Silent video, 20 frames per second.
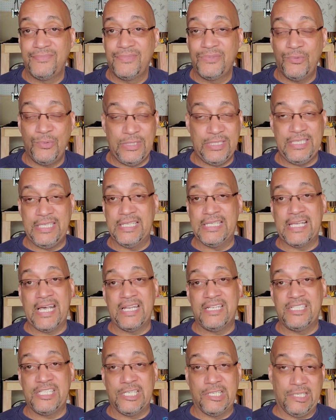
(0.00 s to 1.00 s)
When he gets out of
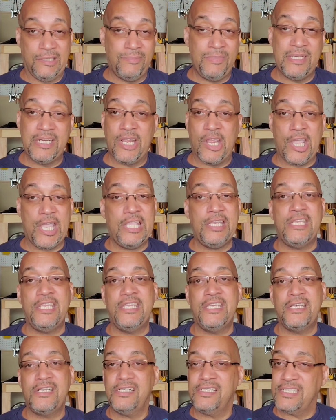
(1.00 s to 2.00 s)
jail, he's been there 8
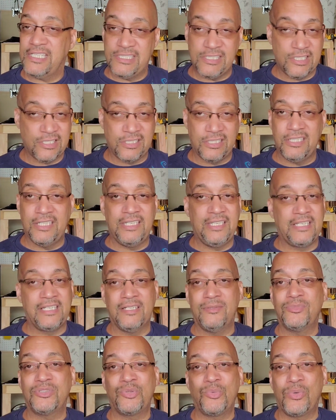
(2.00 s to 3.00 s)
years. He
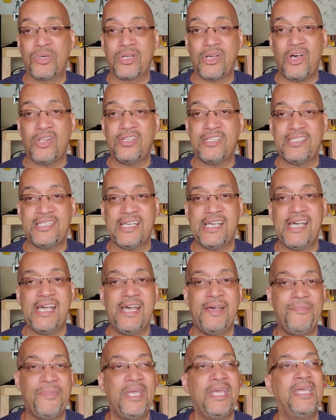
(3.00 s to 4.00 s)
comes to work all the time.
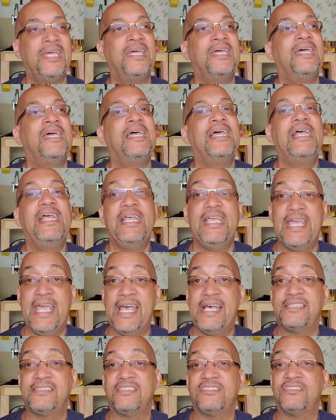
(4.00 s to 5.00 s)
He
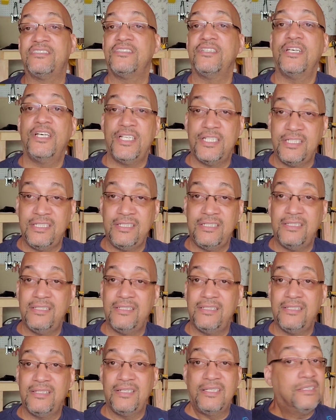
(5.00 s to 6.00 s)
has a son.
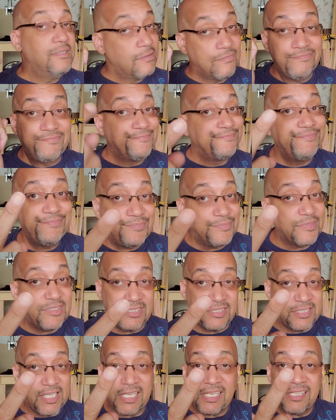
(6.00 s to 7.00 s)

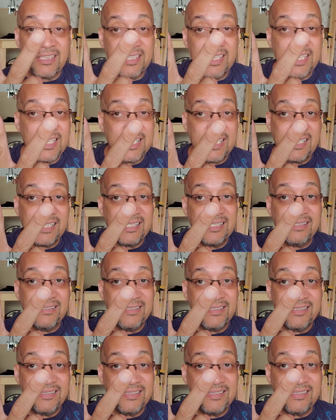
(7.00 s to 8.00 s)
Second thing
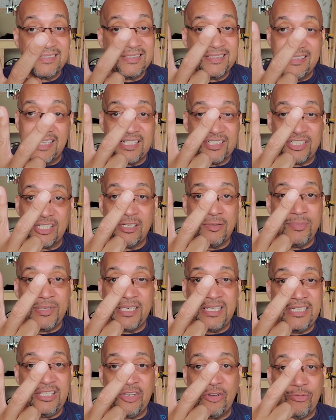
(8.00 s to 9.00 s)
that should have been
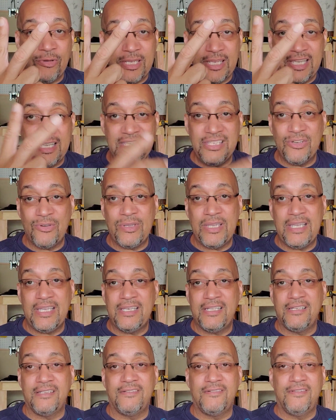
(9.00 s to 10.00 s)
in your
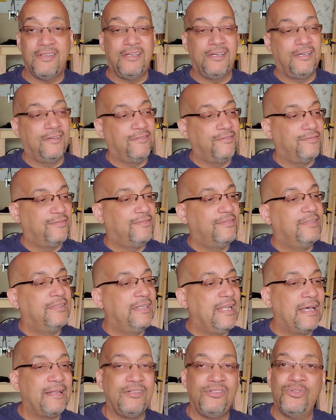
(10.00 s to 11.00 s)
head of
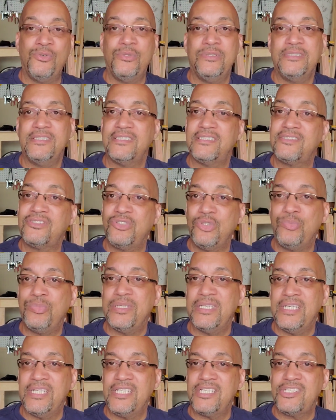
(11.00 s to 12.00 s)
not doing this stupid
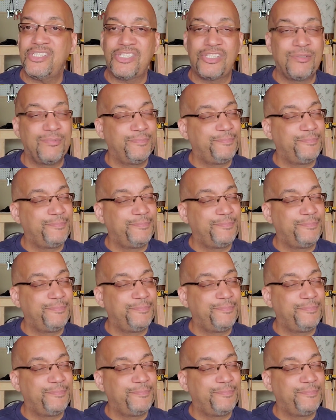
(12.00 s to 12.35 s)
ish.